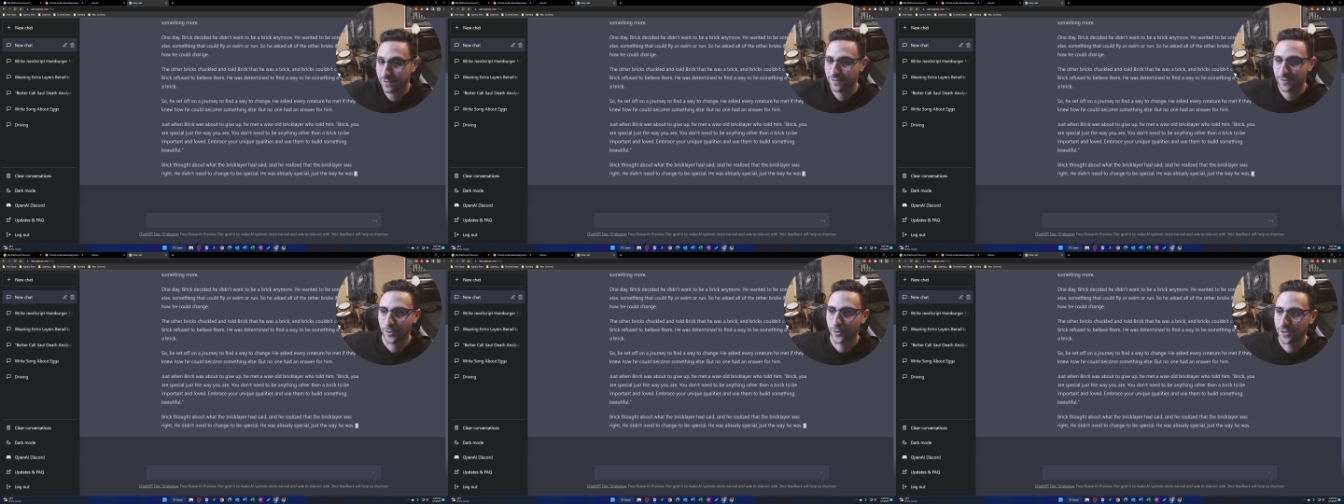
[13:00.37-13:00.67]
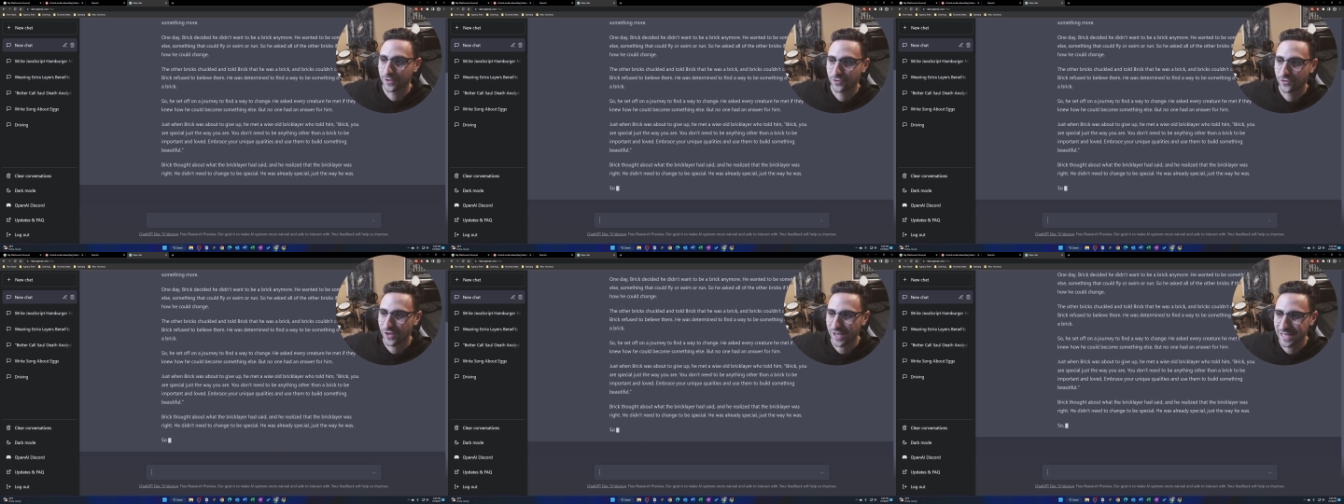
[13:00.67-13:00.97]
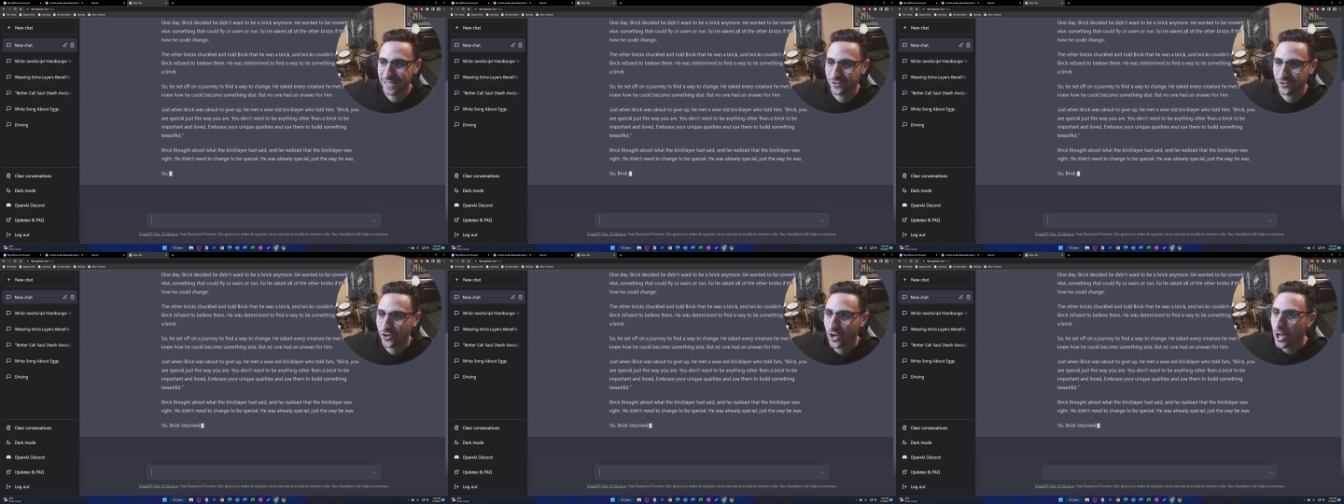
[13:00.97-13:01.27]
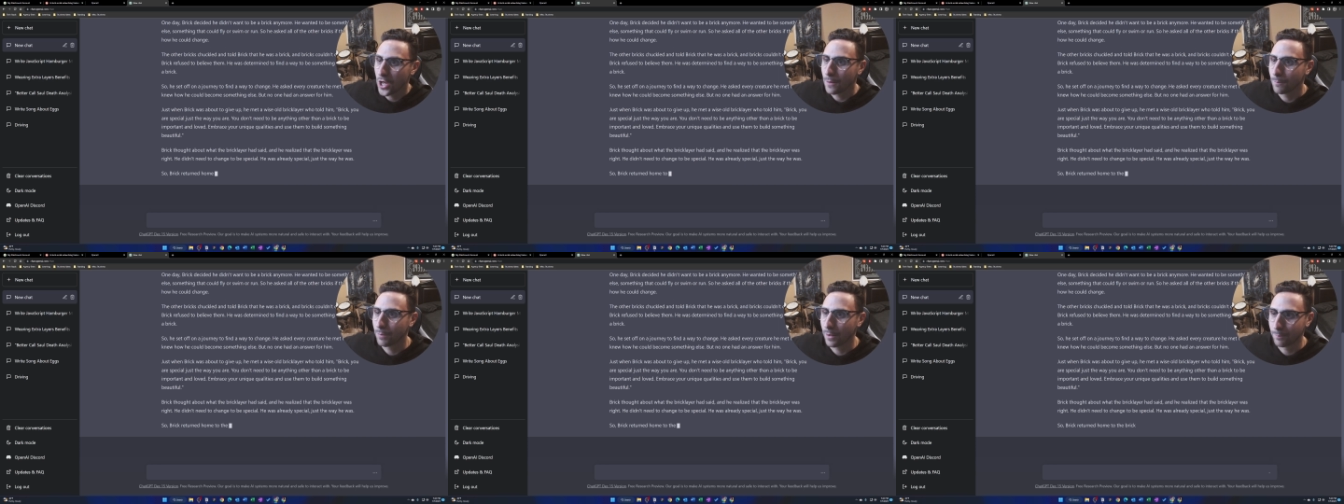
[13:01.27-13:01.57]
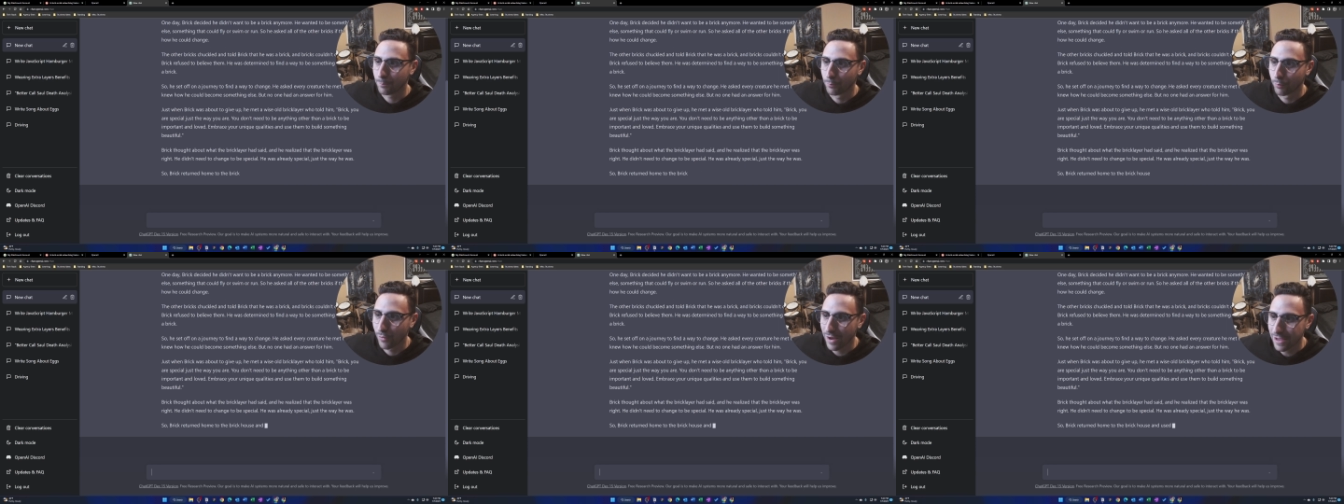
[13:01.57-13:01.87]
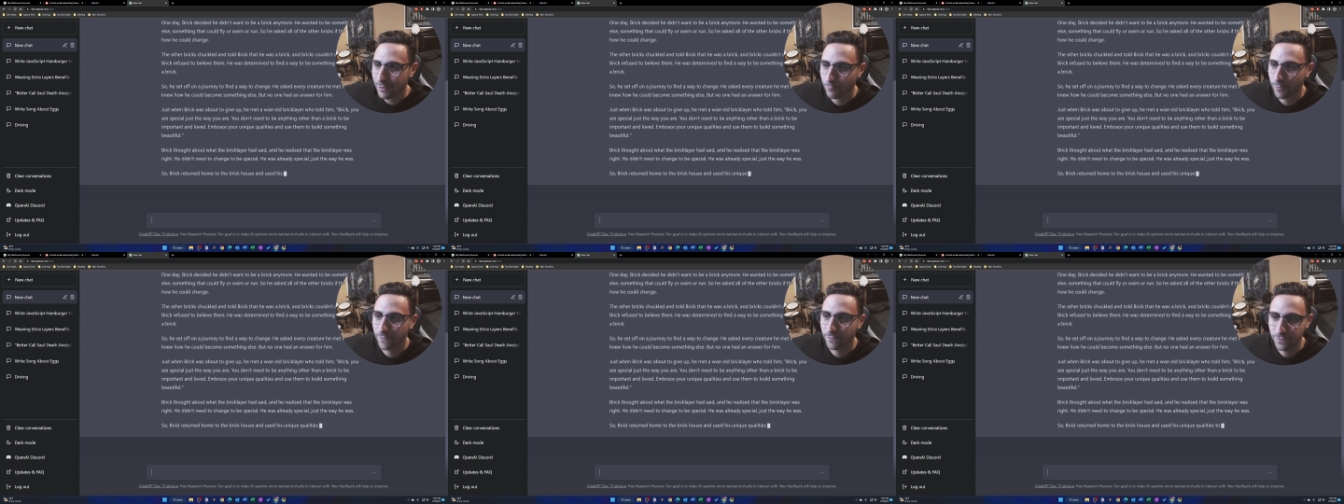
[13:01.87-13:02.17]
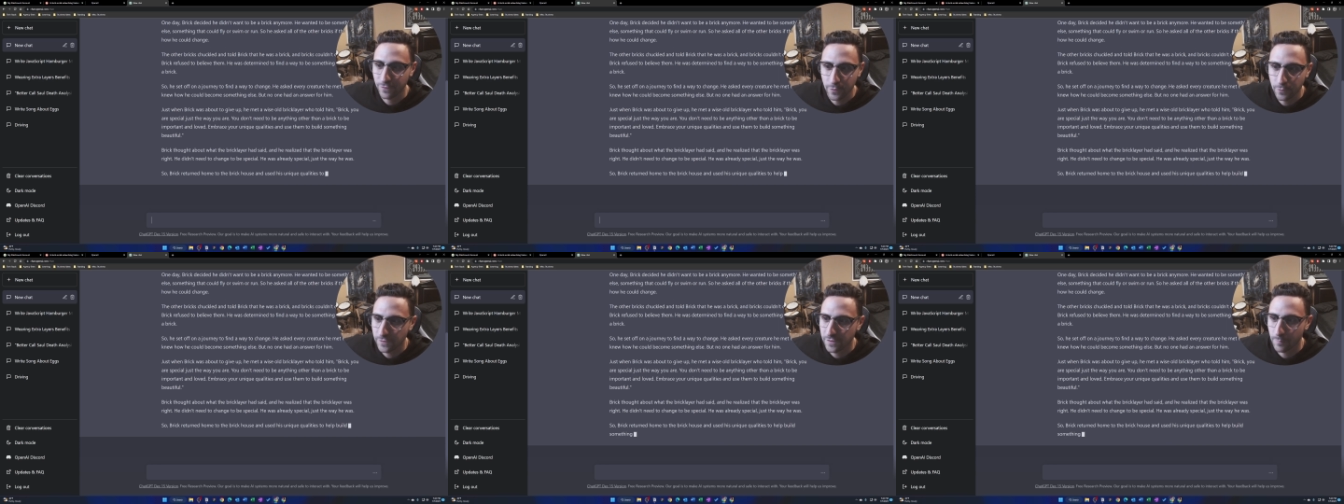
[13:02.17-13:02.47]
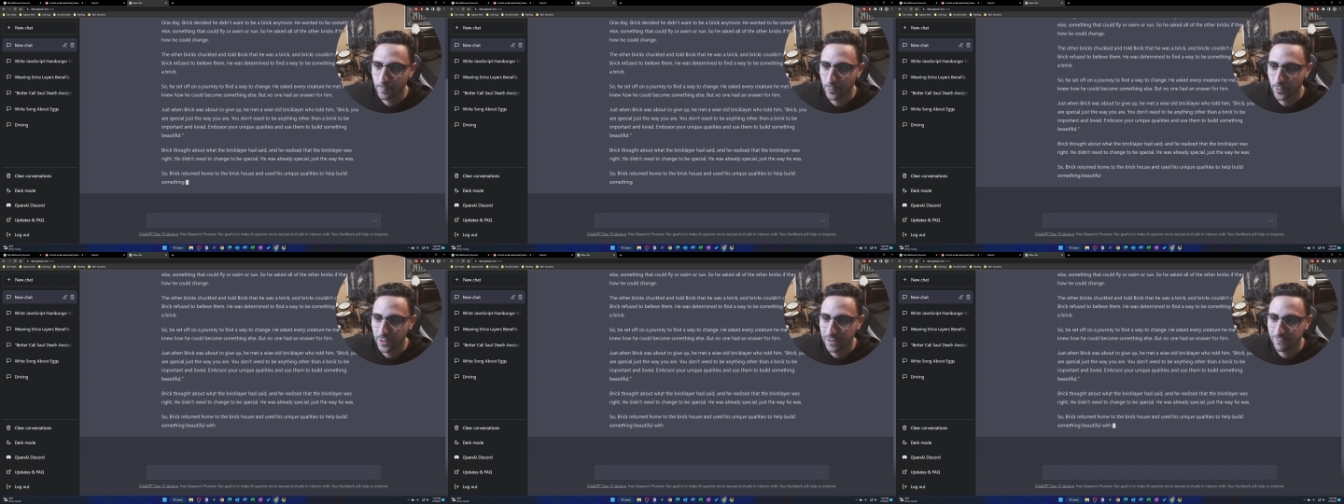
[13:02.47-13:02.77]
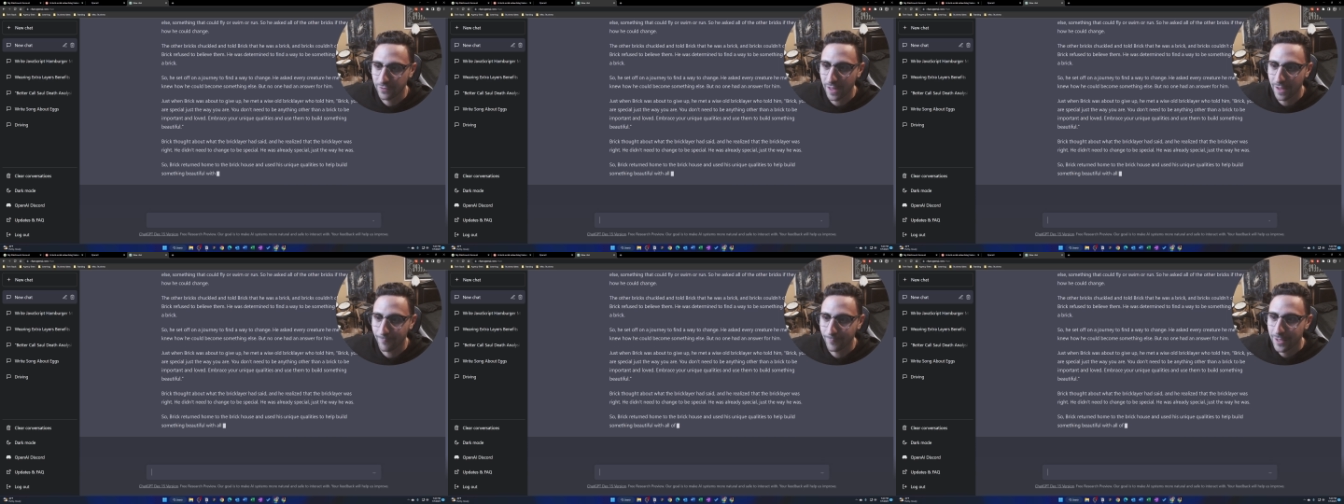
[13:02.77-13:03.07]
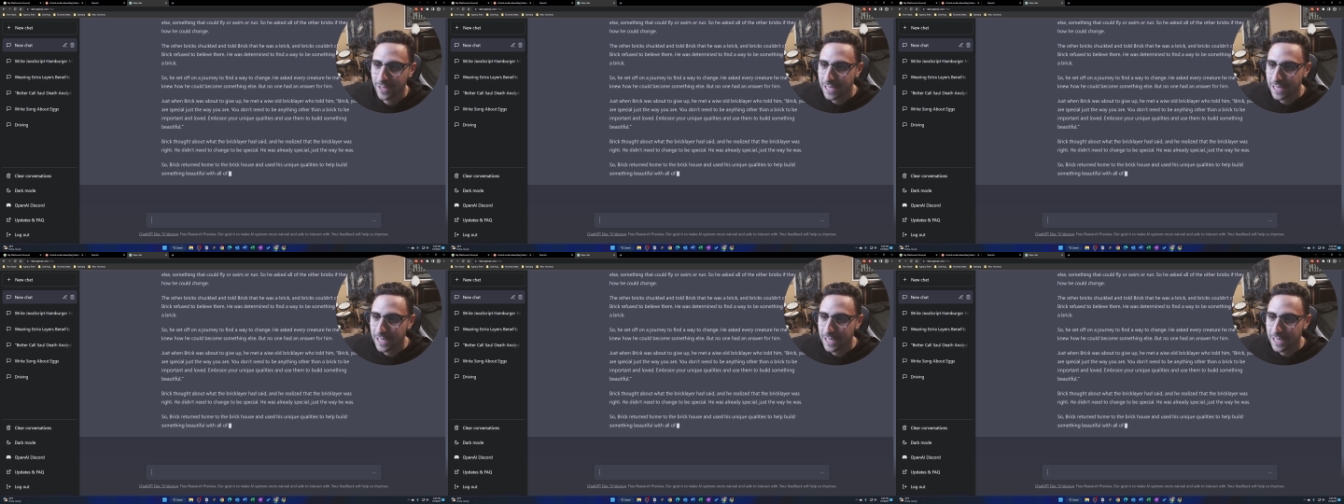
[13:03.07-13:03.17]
couldn't change, but Brick refused to believe them.